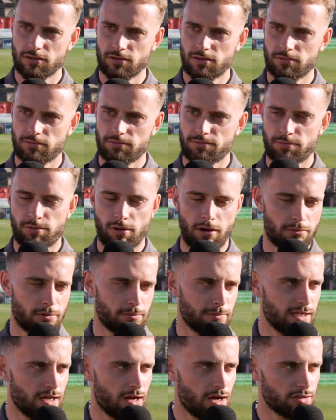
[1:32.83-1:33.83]
You could
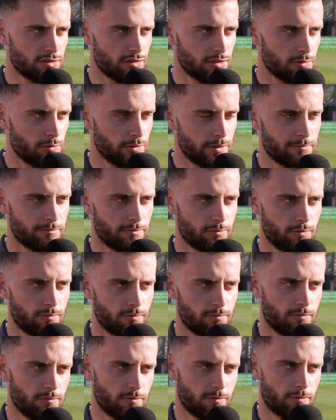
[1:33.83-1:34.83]
probably argue that we,
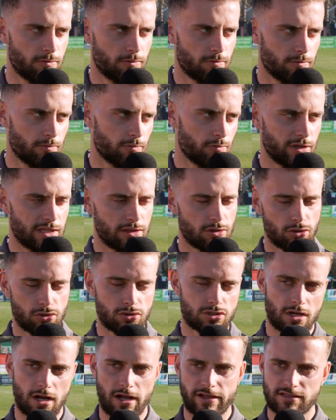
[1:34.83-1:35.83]
with
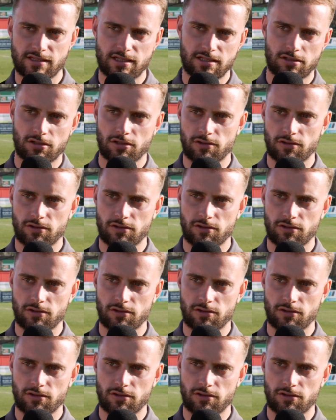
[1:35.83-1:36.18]
good chances,